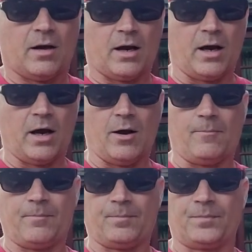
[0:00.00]

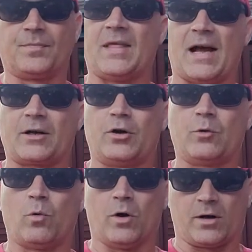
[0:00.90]
That
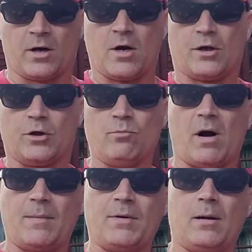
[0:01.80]
could work. You
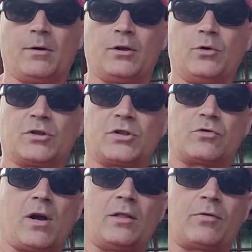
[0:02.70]
might be able to do a
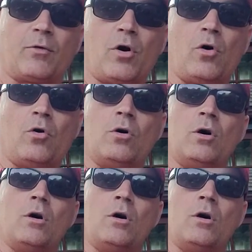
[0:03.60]
straight throw